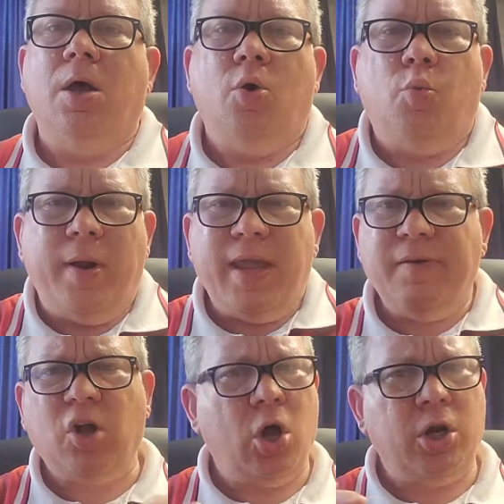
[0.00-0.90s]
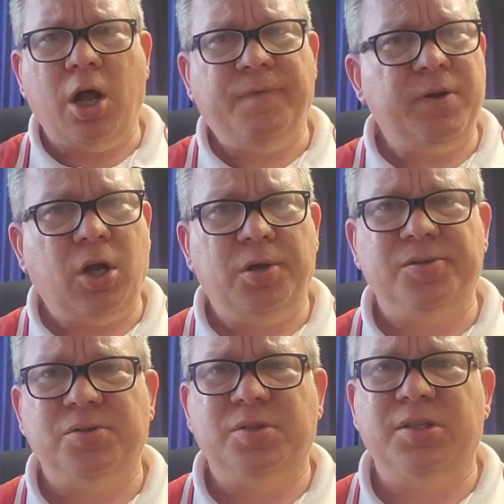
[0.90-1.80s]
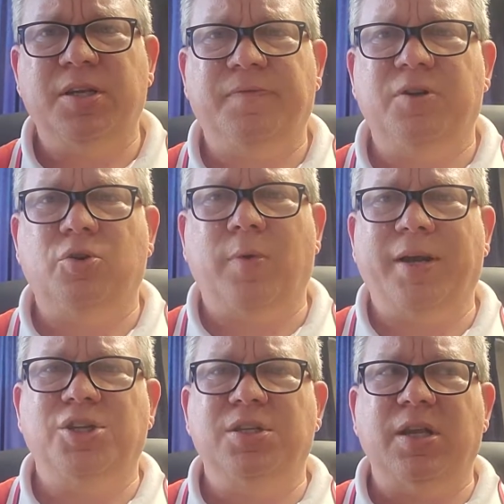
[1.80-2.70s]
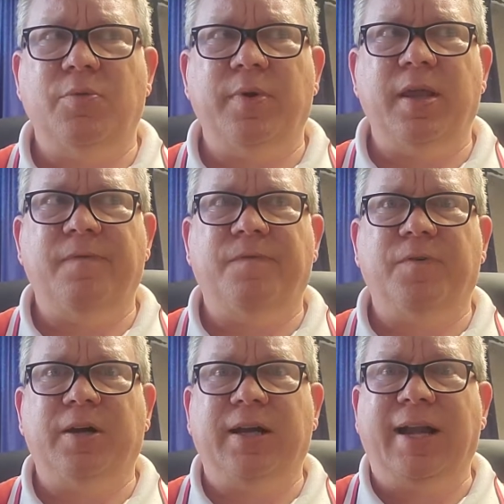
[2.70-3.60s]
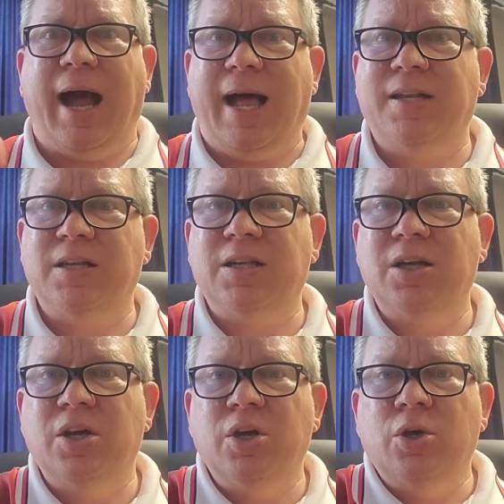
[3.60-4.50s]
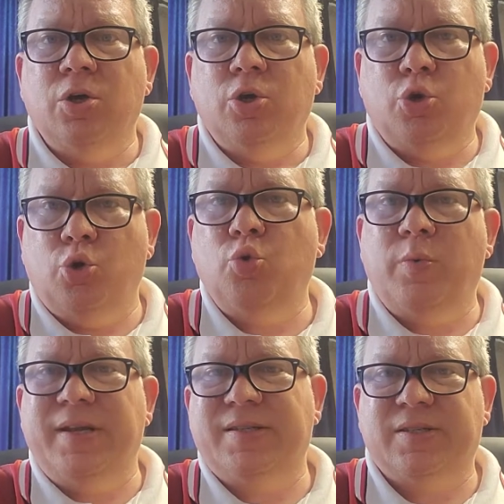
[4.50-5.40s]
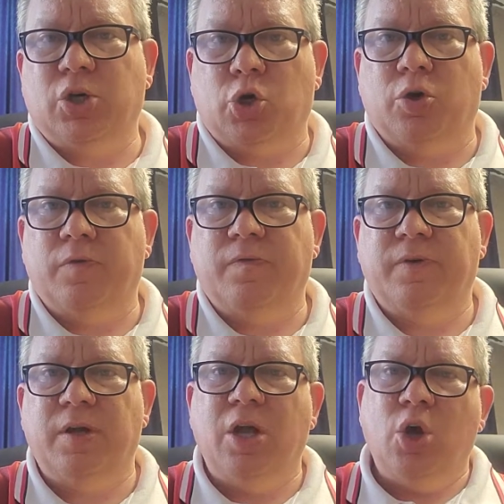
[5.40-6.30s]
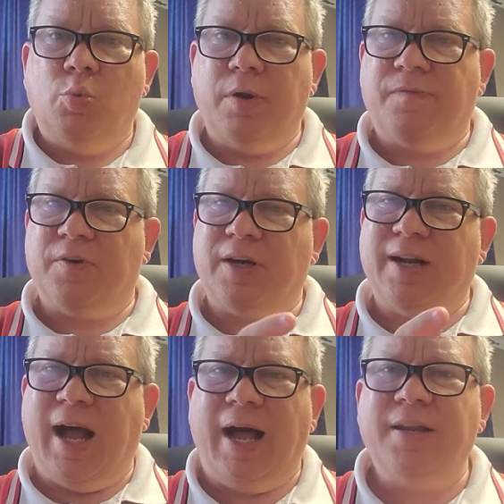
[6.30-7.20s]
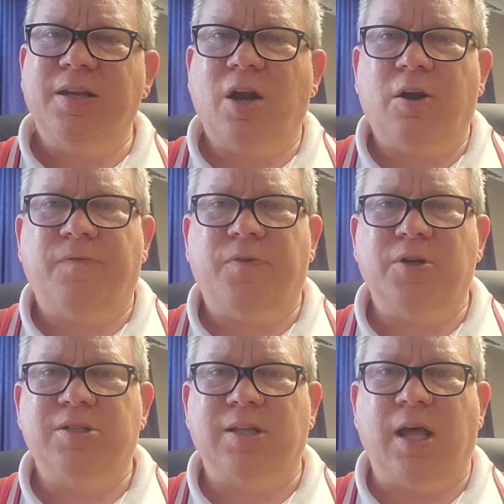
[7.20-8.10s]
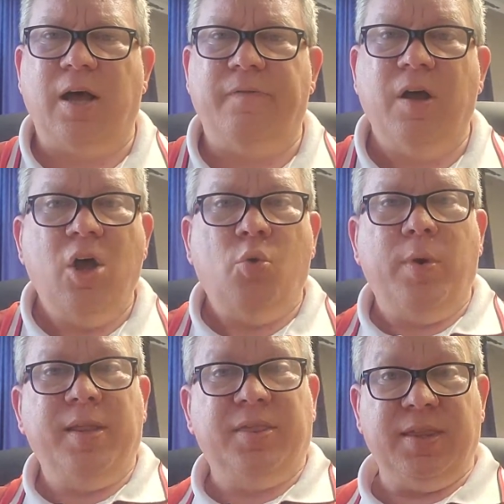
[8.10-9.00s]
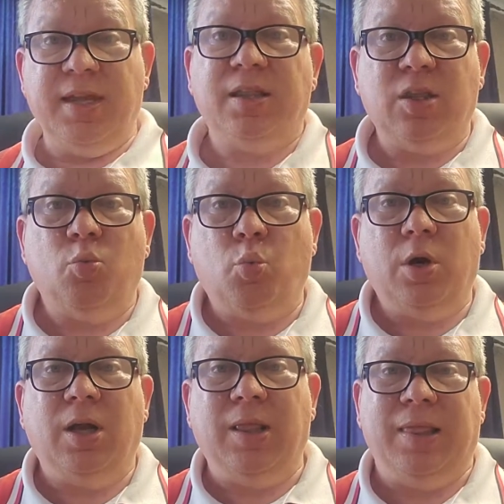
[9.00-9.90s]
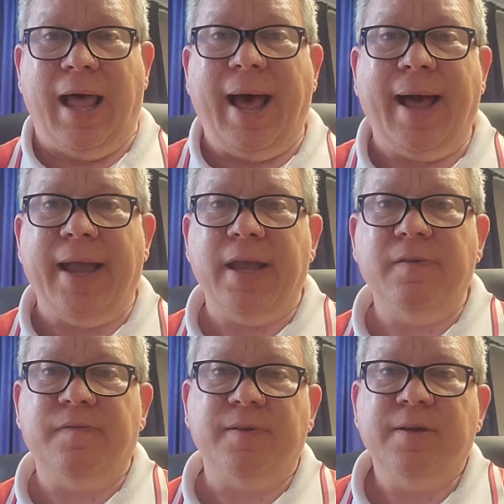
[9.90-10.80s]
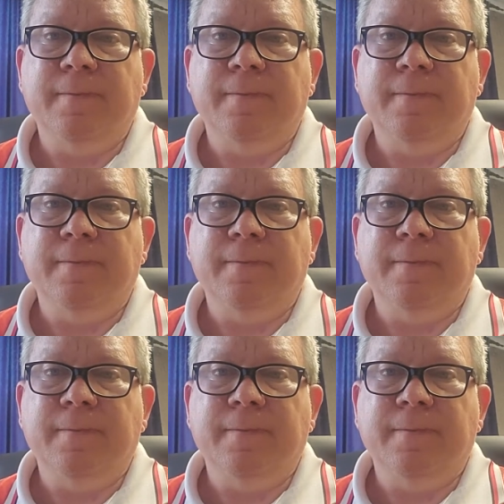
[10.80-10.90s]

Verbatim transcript: we have gone off in all sorts of different directions and we have forgotten who we serve We've forgotten our first love. We think that we're alive,